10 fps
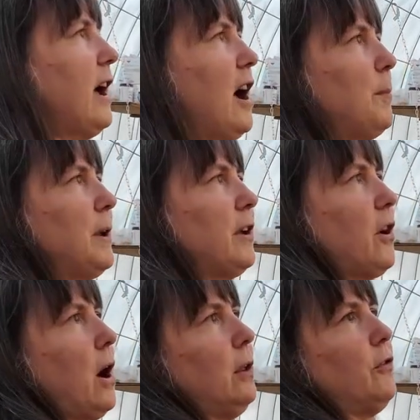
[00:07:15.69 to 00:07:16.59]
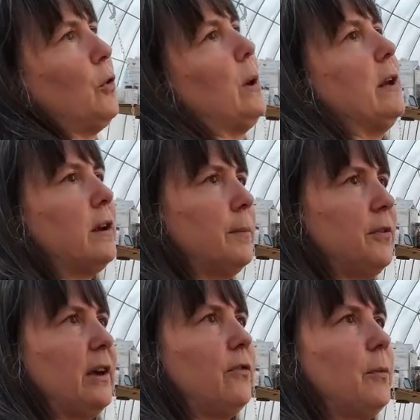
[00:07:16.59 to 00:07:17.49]
to help because all of the wind
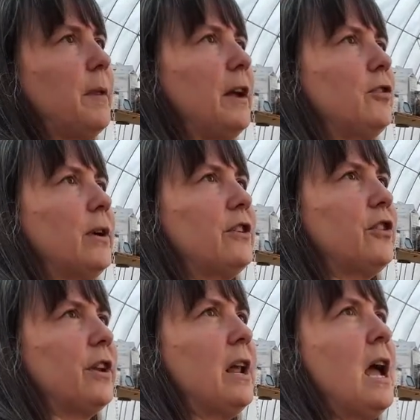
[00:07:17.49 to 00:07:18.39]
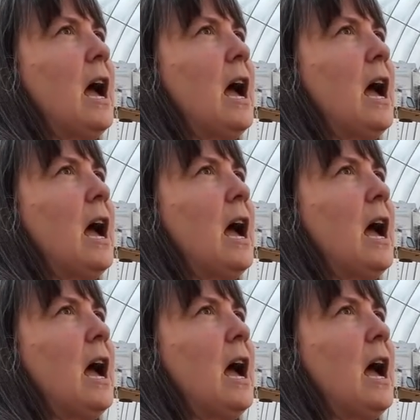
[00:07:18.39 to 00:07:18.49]
comes up from that direction.